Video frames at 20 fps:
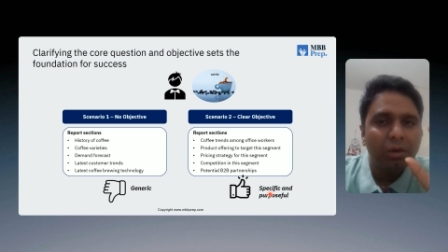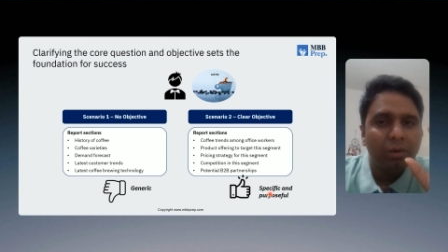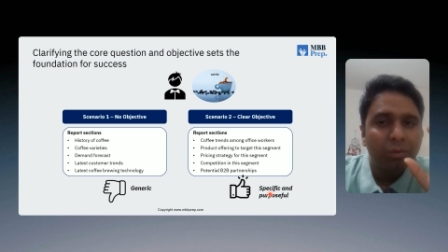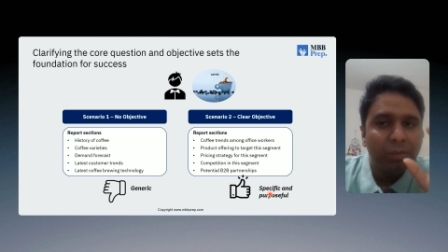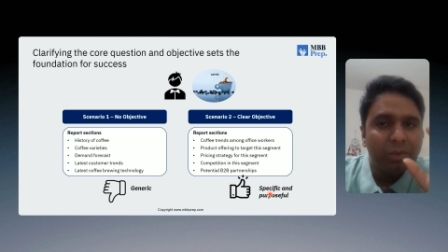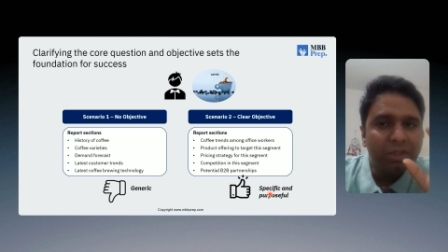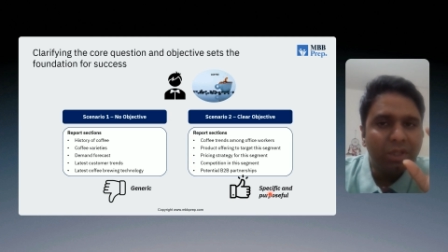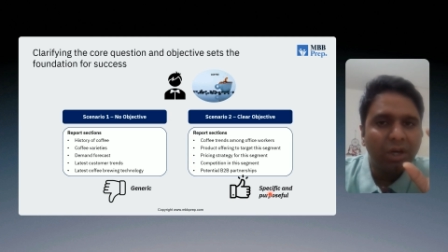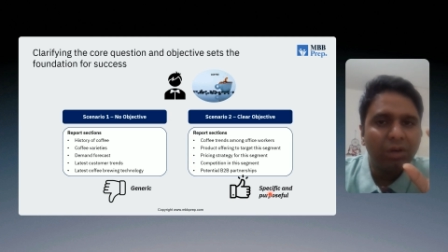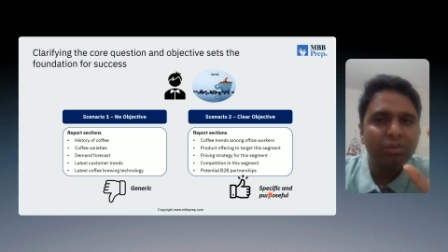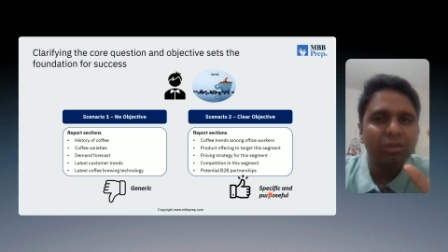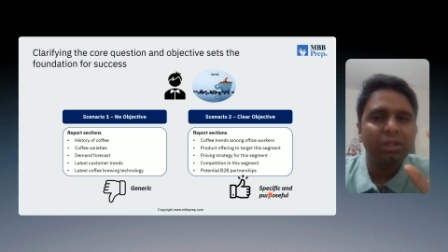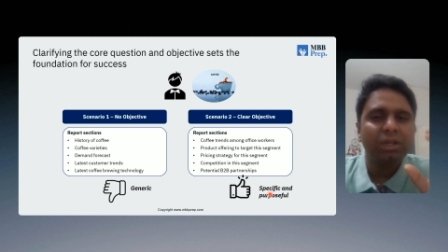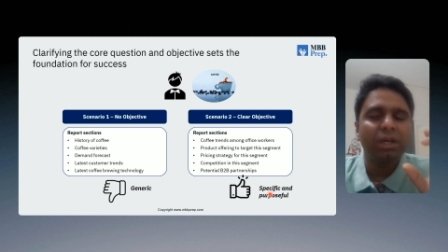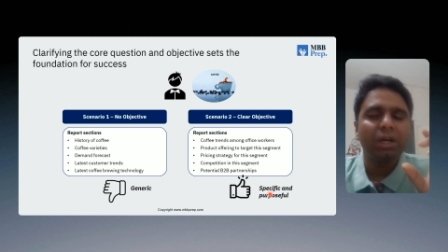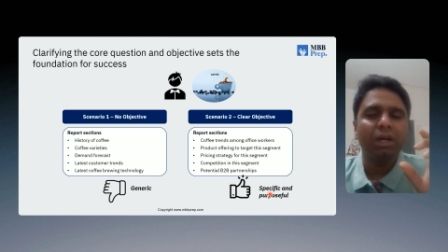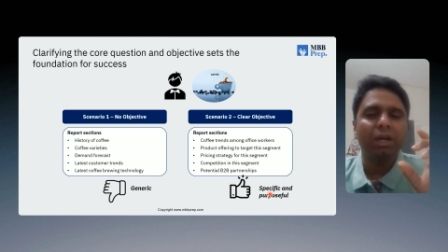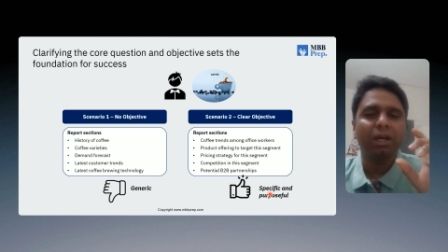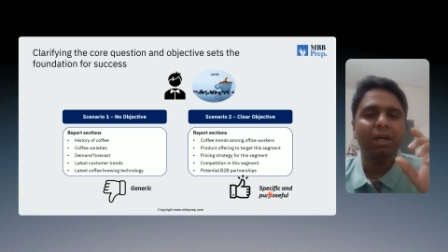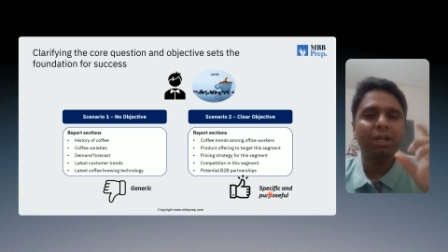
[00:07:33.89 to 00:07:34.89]
Without
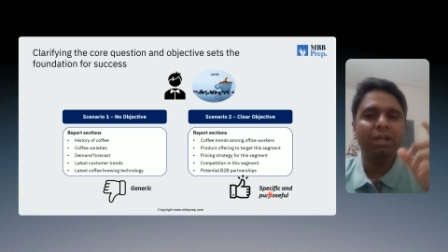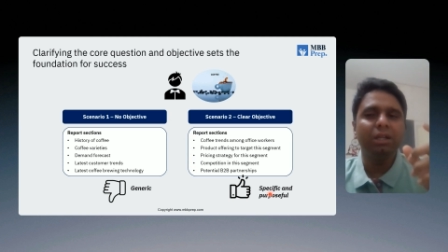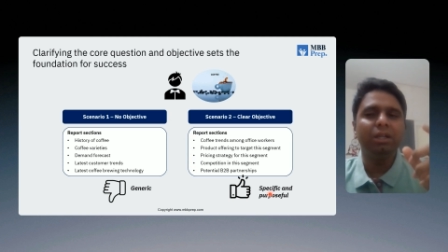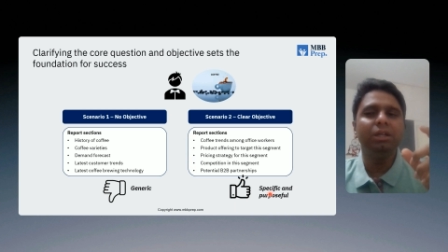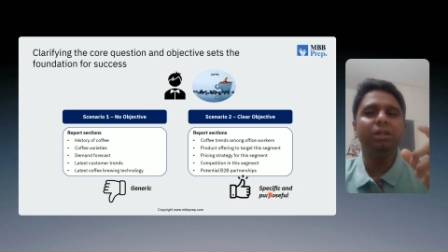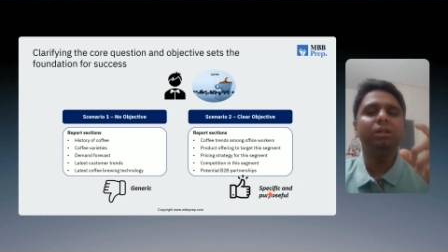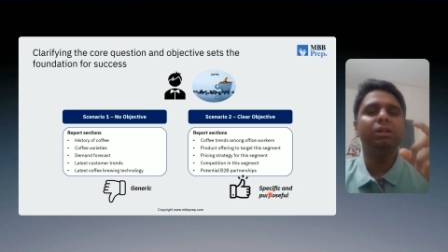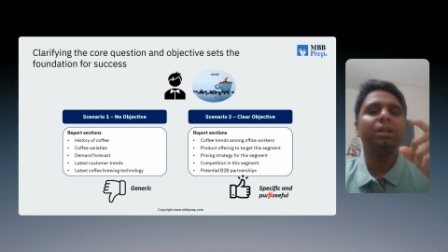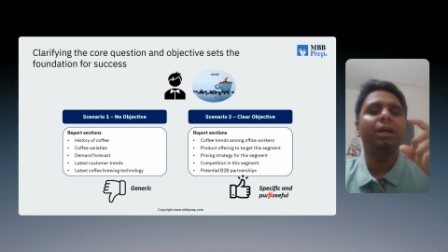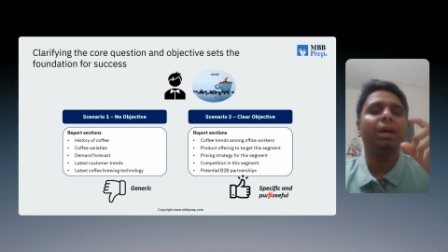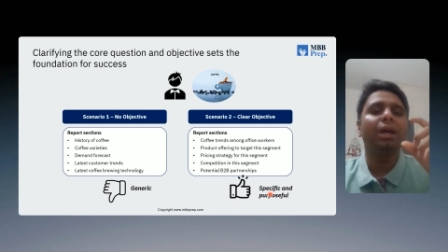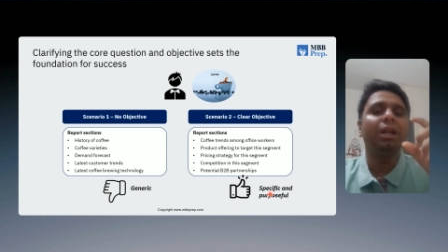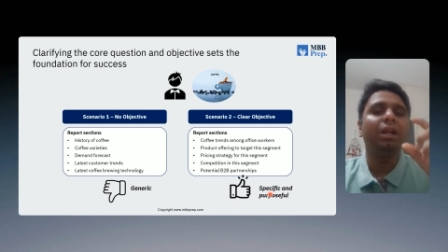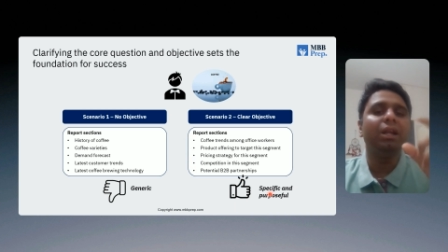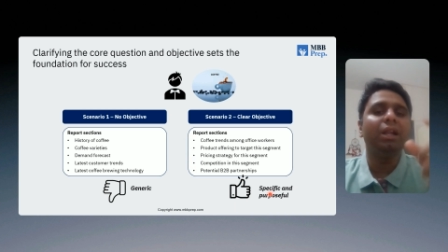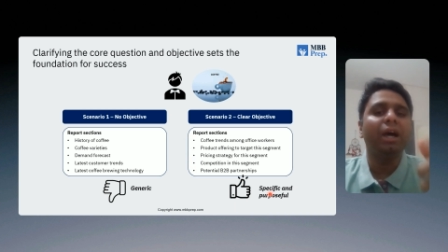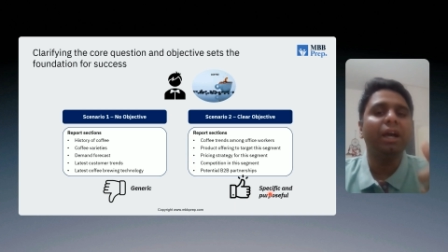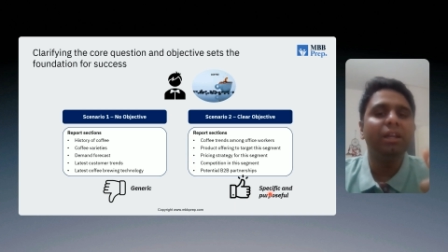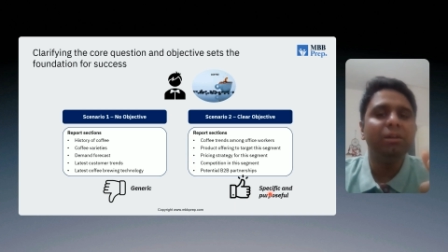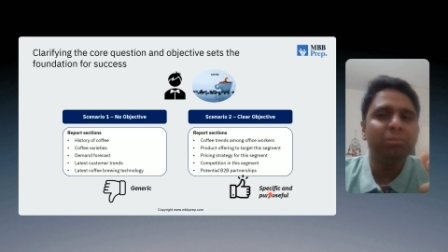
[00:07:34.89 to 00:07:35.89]
clear
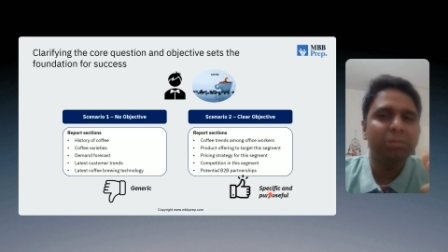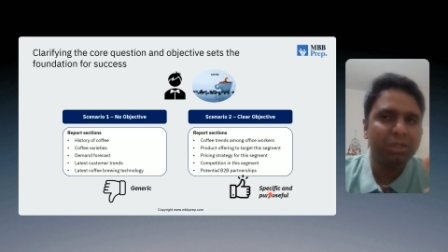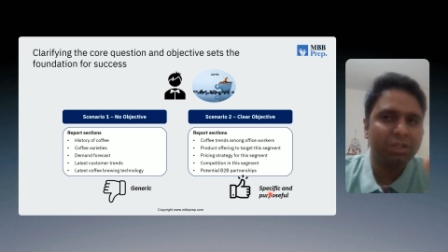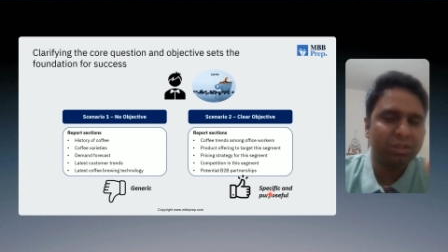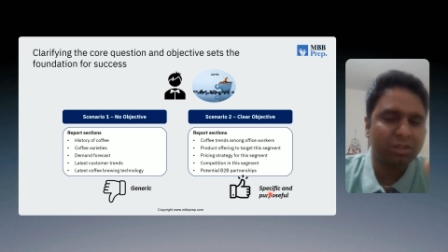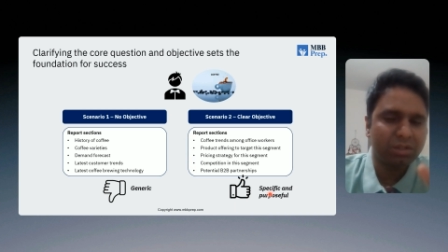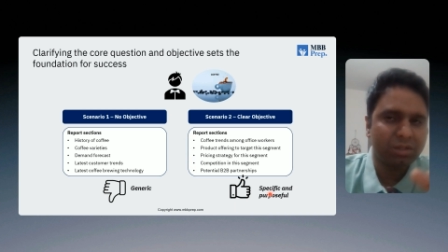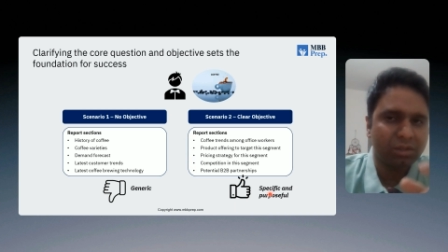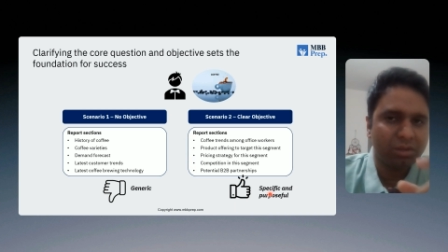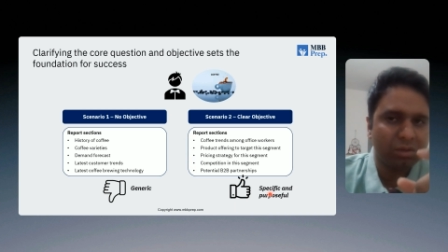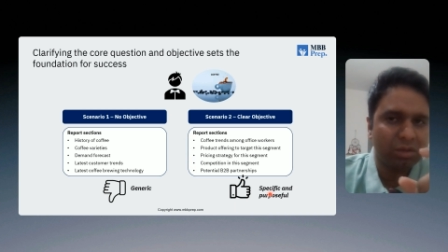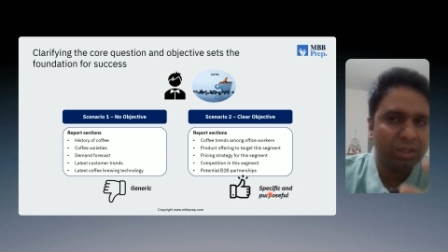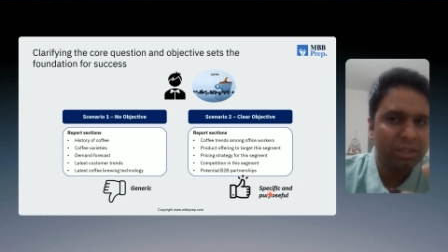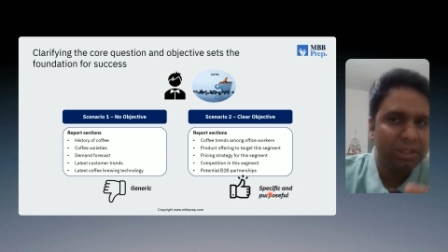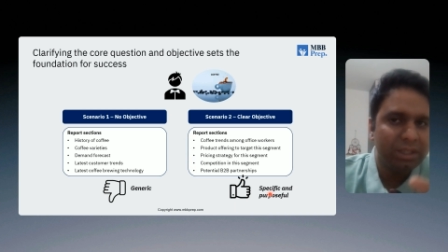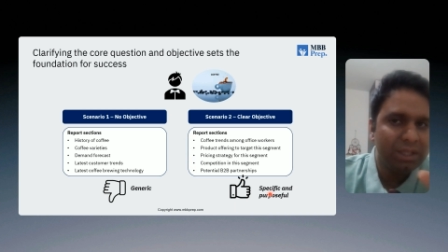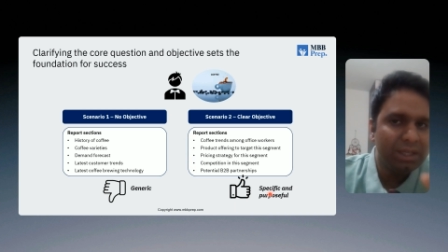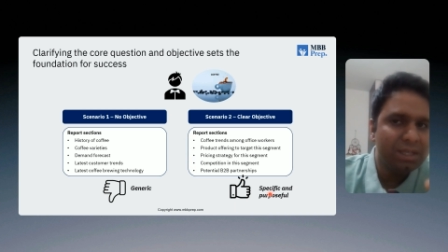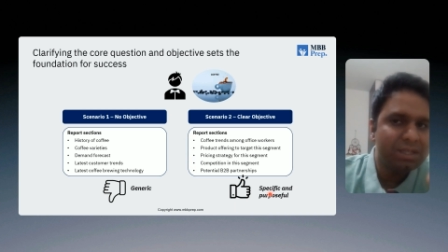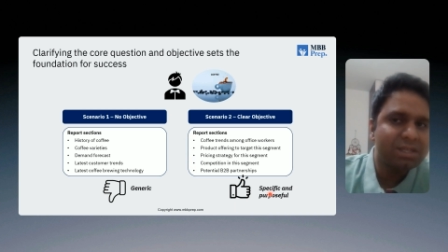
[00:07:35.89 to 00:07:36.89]
alignment
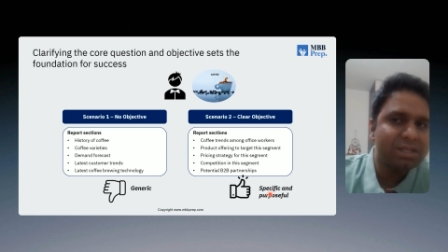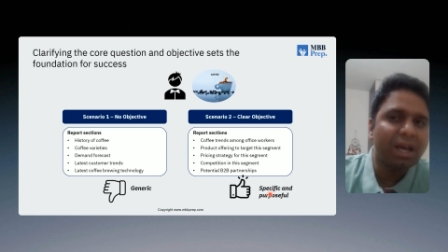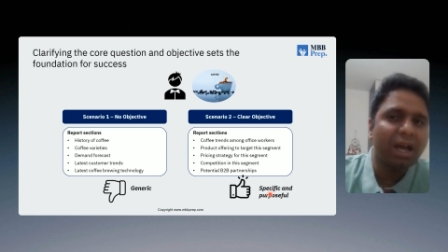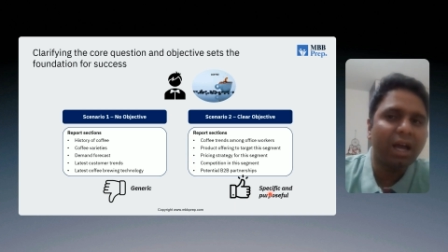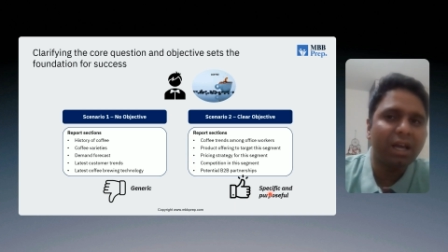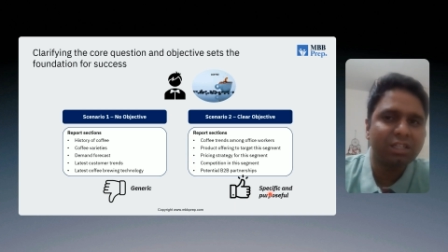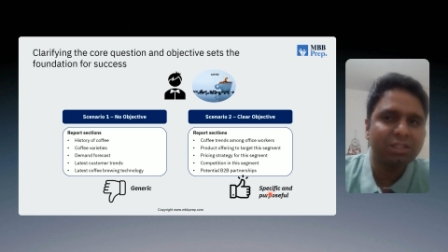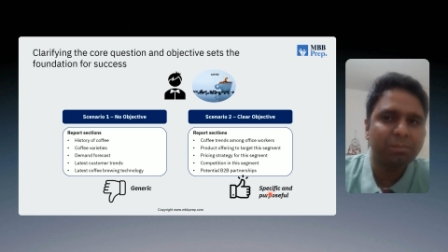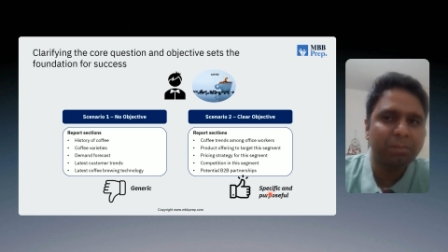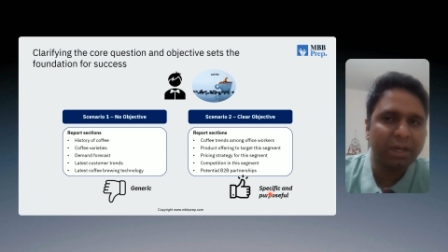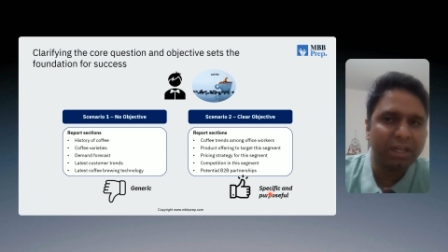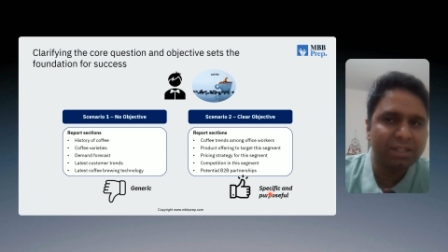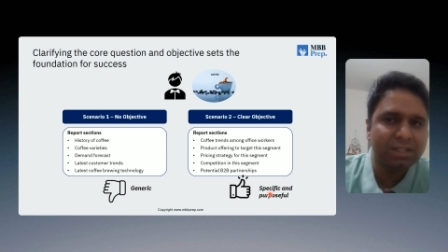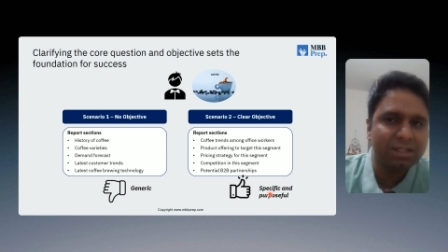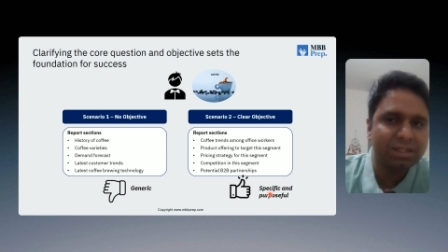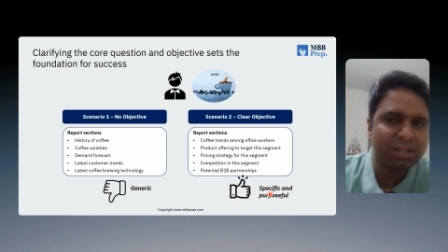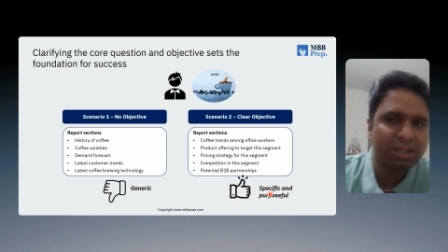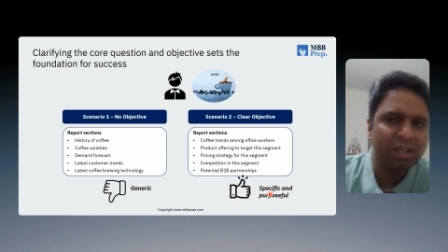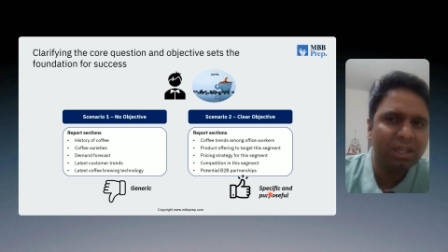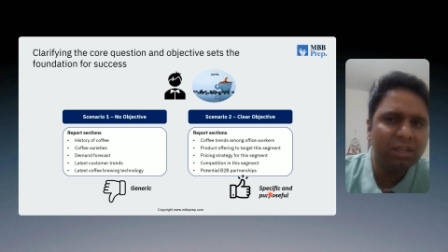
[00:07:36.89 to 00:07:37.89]
on these aspects,